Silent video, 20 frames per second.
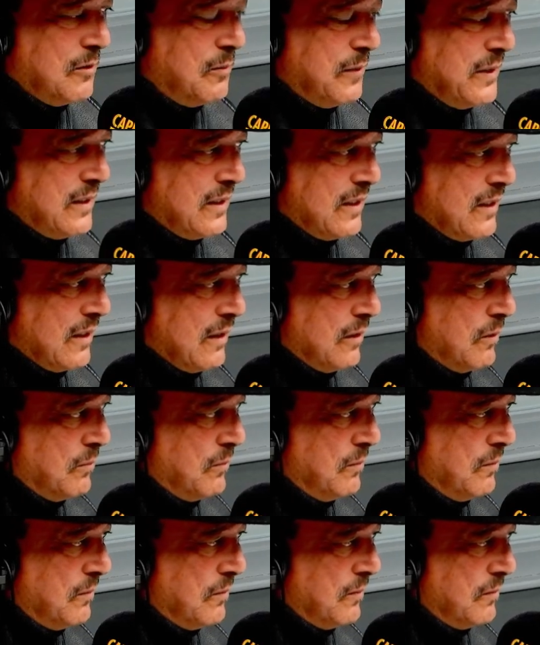but...
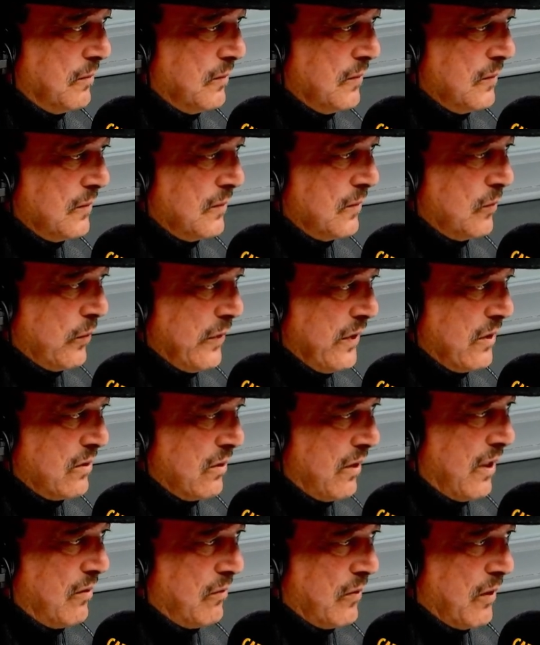we used
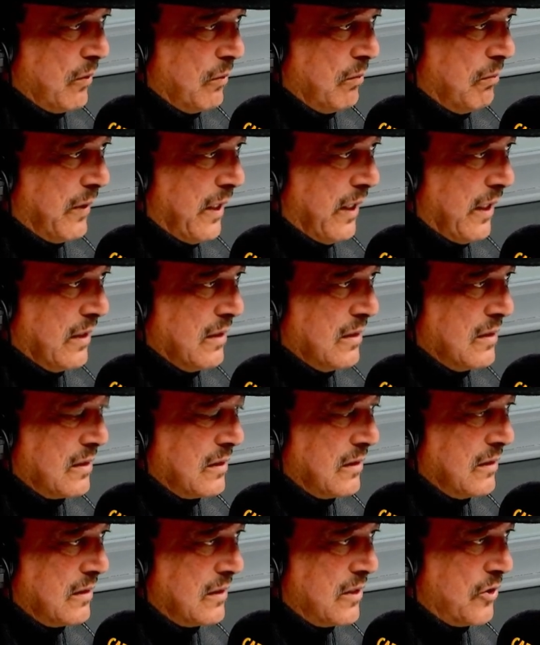to have our own bands
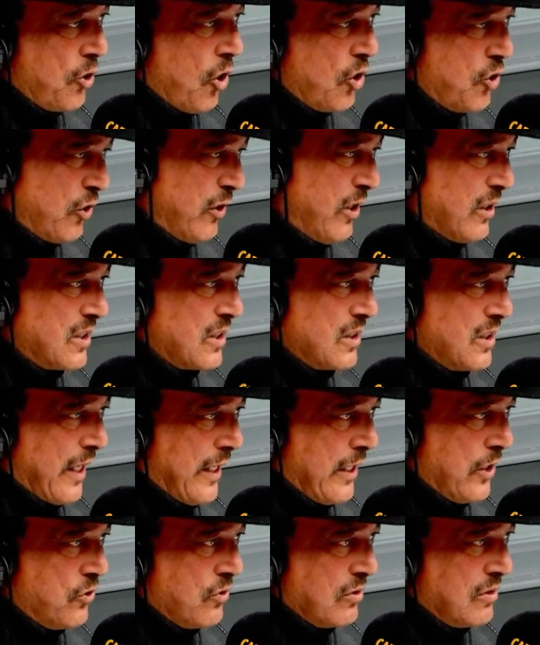and share
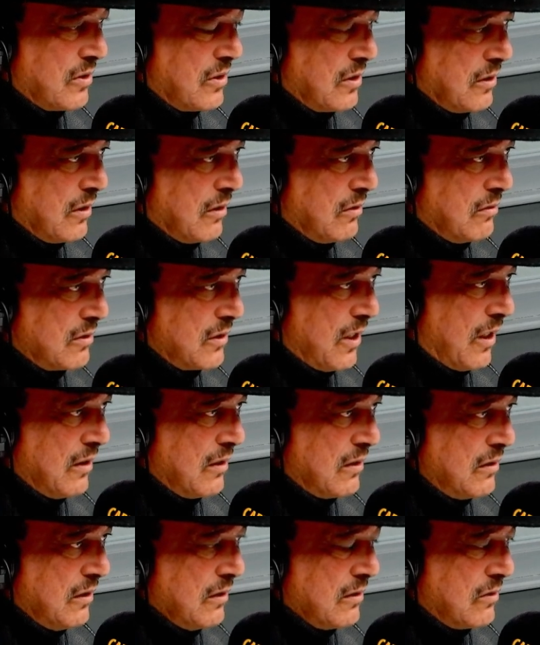stages and those kind
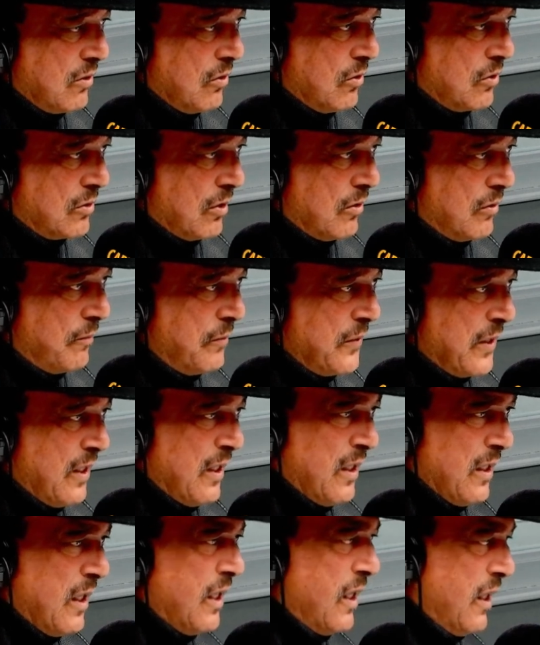of things. Nearly also, competitive
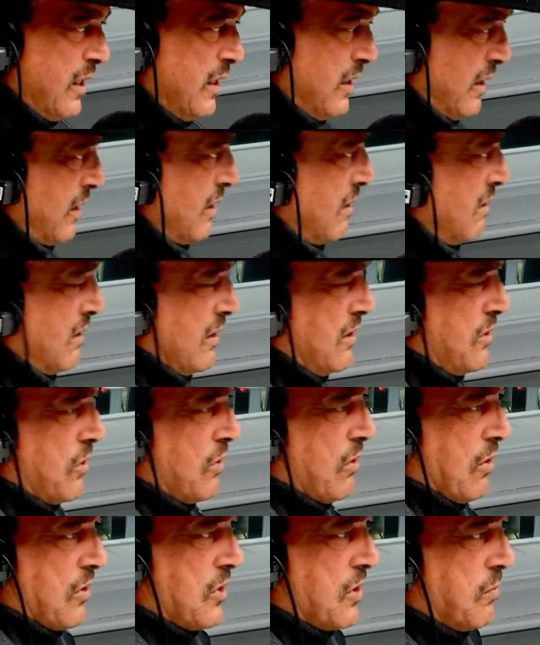as well. Yeah, Richard
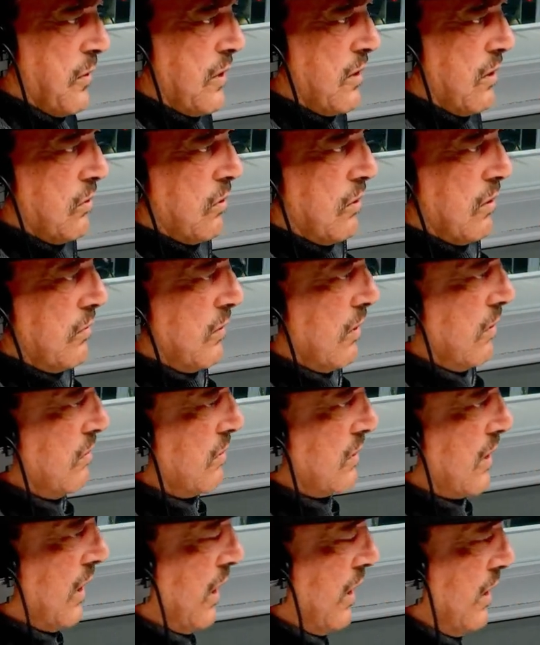John Smith and all of
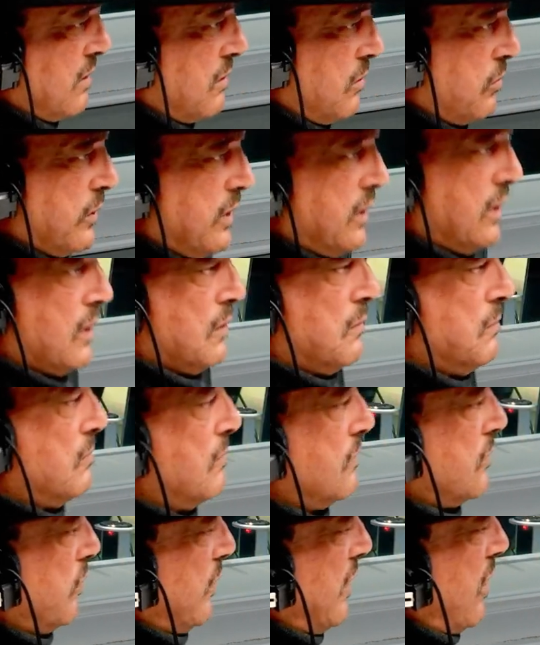those guys. We
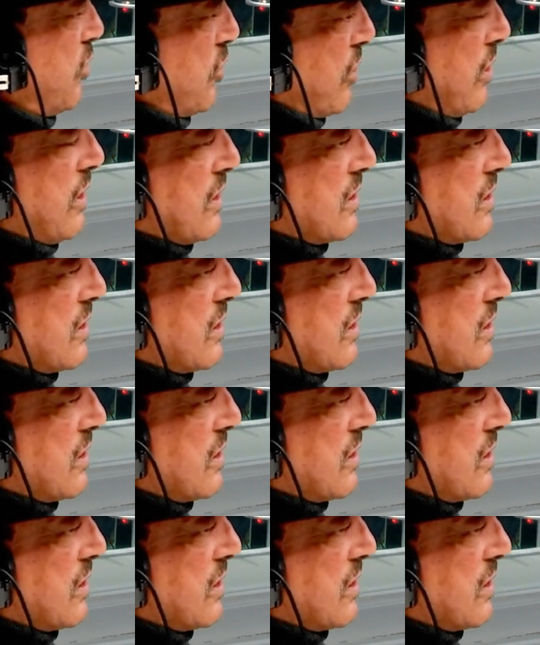shared